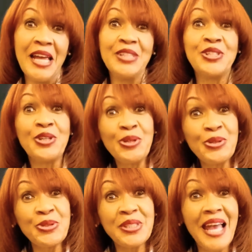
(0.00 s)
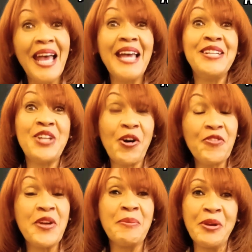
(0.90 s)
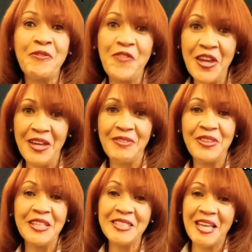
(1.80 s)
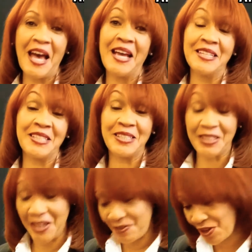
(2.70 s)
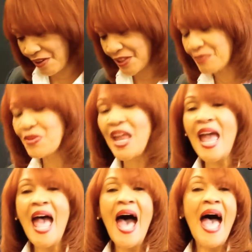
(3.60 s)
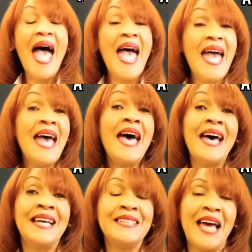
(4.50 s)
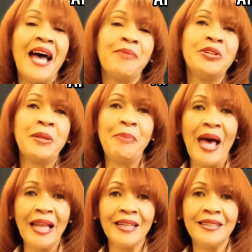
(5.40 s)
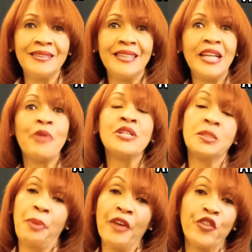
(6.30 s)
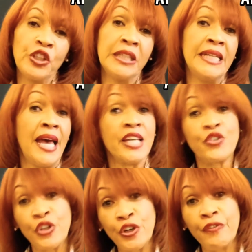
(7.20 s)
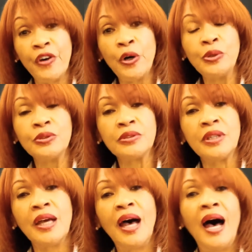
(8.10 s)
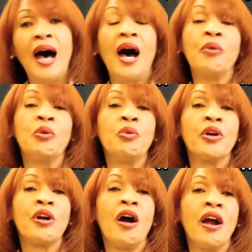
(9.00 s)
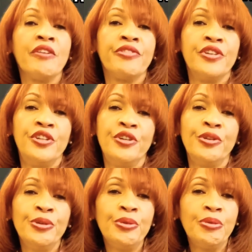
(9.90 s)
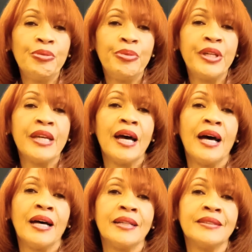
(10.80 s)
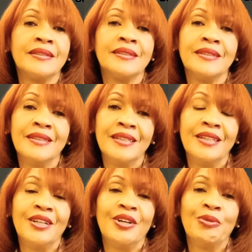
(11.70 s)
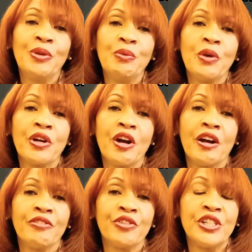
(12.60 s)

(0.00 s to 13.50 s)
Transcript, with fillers: Tuesday, November 5th. This guy is a slave driver. That's right. And I'm on the ballot, and I respectfully ask for your vote. I will work hard for you because we work hard for each